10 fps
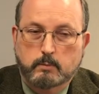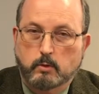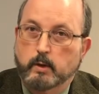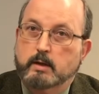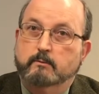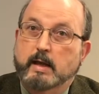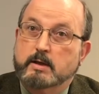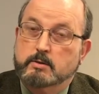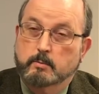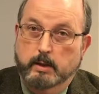corrective
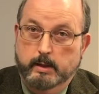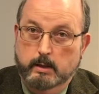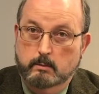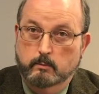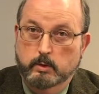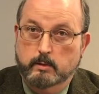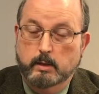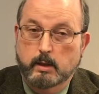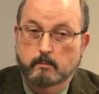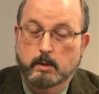action plan with
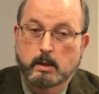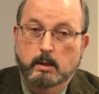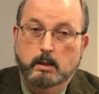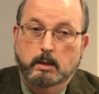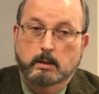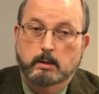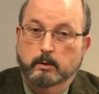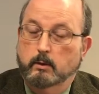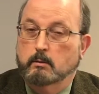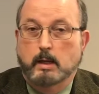them. Now,
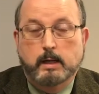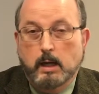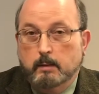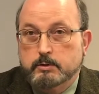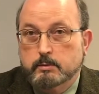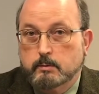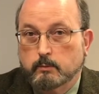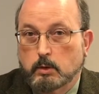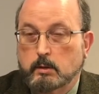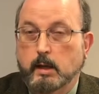there are a lot of options for
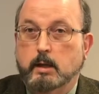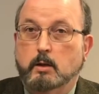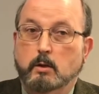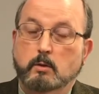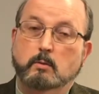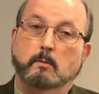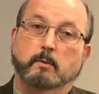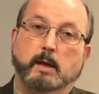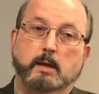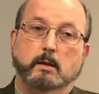what they can do.
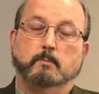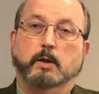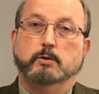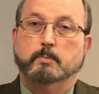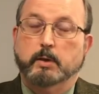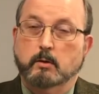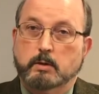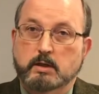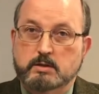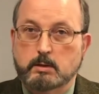They can impose
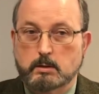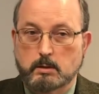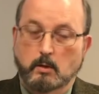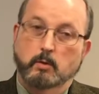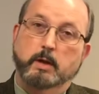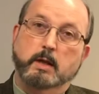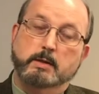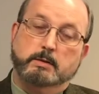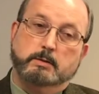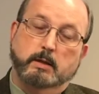penalties on
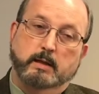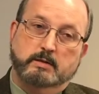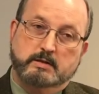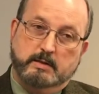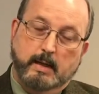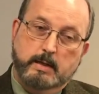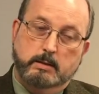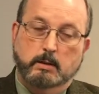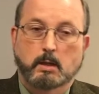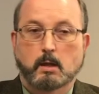us as a
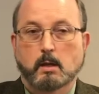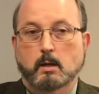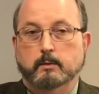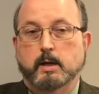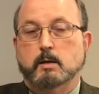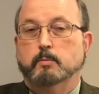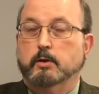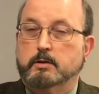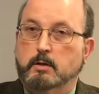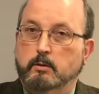state. They can put
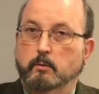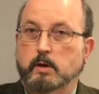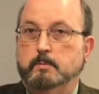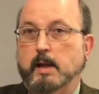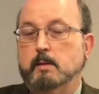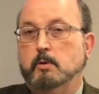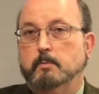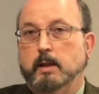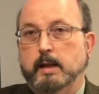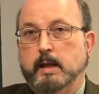us under a repayment
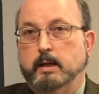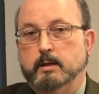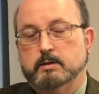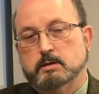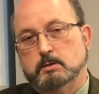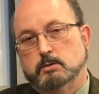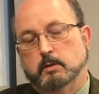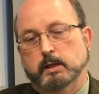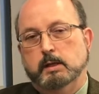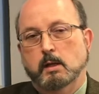plan and
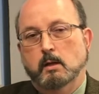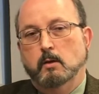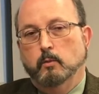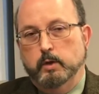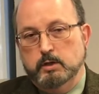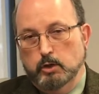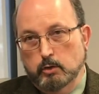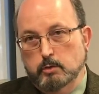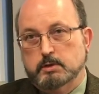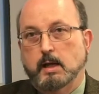essentially
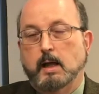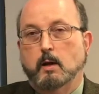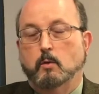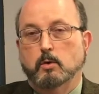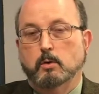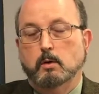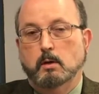reduce our